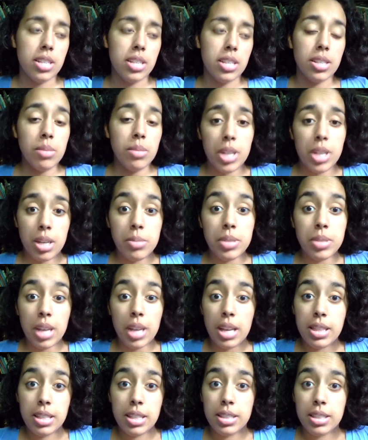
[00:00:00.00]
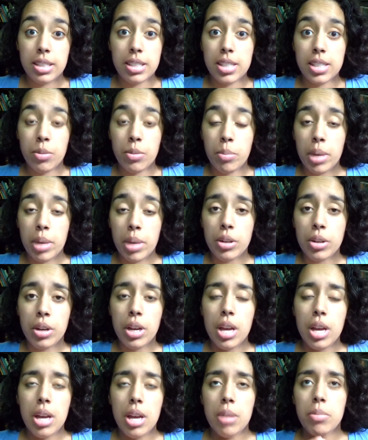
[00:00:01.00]
Sometimes I think that's even
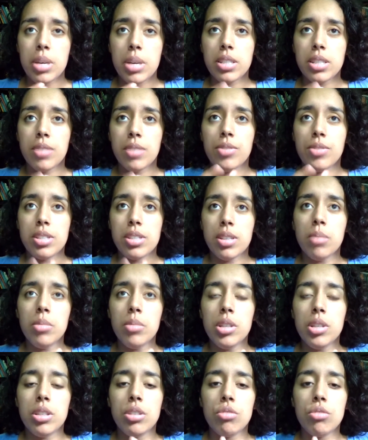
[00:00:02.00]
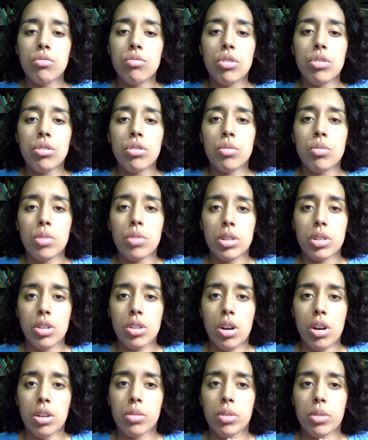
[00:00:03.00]
better because if it's somebody that you know you want to
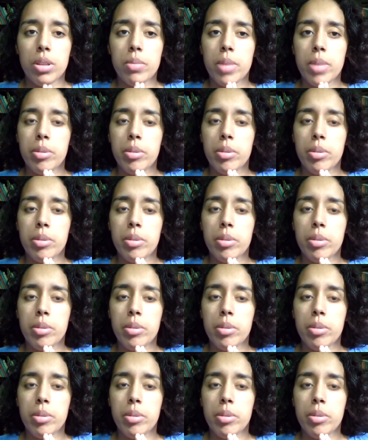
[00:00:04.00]
talk with,